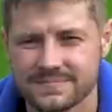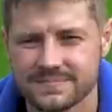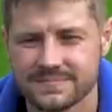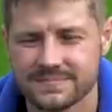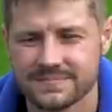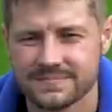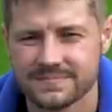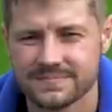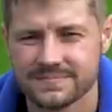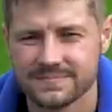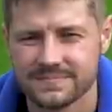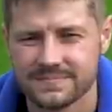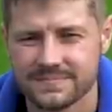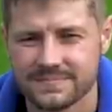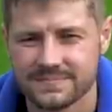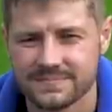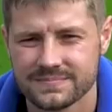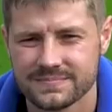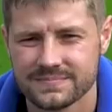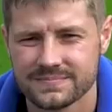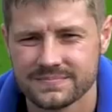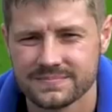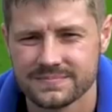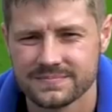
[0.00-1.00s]

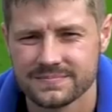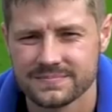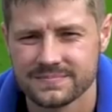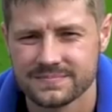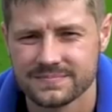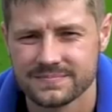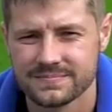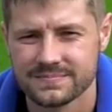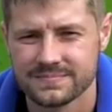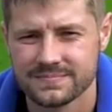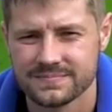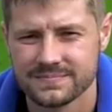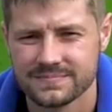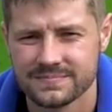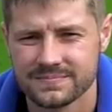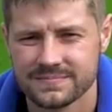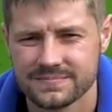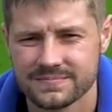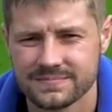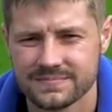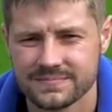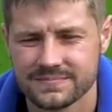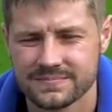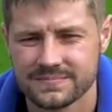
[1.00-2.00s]

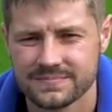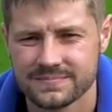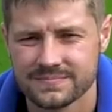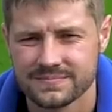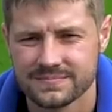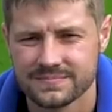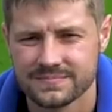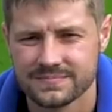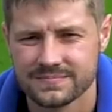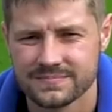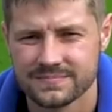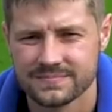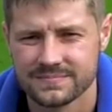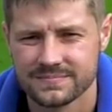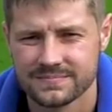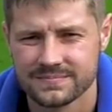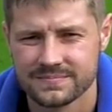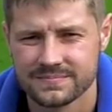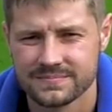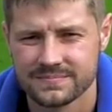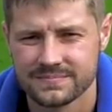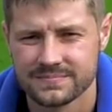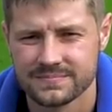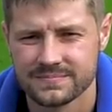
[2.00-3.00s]

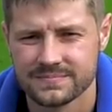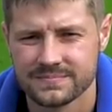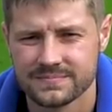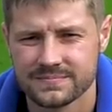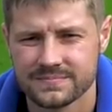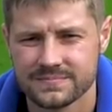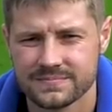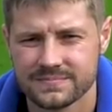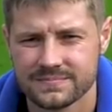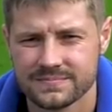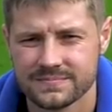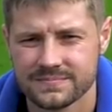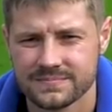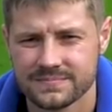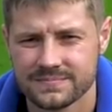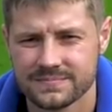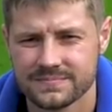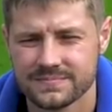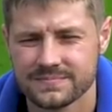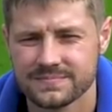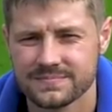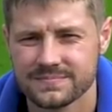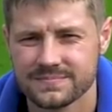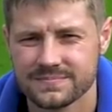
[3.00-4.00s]

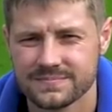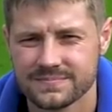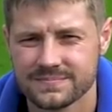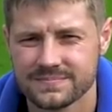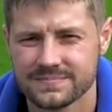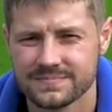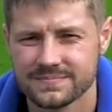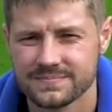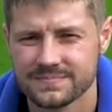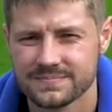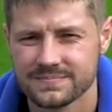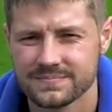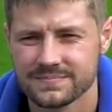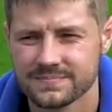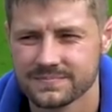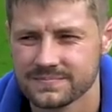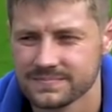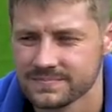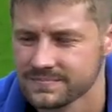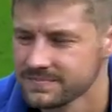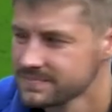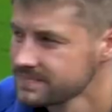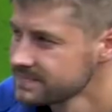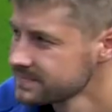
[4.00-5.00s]

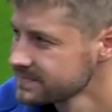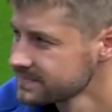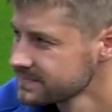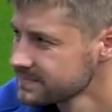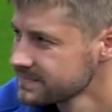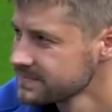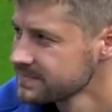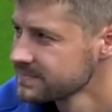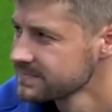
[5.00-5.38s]
The person shown says nothing.